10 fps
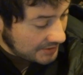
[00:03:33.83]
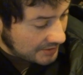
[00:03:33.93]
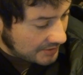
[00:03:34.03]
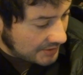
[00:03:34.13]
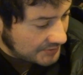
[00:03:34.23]

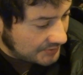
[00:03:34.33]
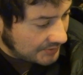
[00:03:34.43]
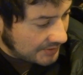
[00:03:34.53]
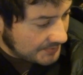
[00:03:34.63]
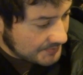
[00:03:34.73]
I just
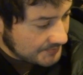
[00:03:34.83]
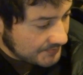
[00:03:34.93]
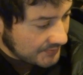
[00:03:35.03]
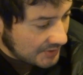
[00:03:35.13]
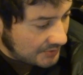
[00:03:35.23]
thought
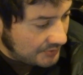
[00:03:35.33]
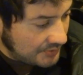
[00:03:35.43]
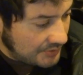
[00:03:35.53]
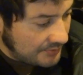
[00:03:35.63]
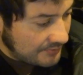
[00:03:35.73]
I'd
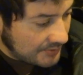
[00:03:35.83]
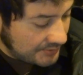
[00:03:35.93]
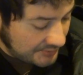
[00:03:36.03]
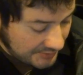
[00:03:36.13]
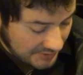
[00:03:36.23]
do a good
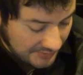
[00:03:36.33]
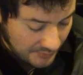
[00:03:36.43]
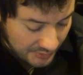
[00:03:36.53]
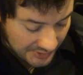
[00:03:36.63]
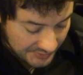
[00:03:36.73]
first kind of
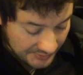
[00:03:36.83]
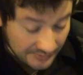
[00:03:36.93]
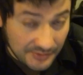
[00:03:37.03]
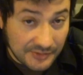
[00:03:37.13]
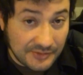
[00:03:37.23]
impressions
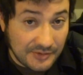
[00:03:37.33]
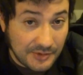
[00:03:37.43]
of this.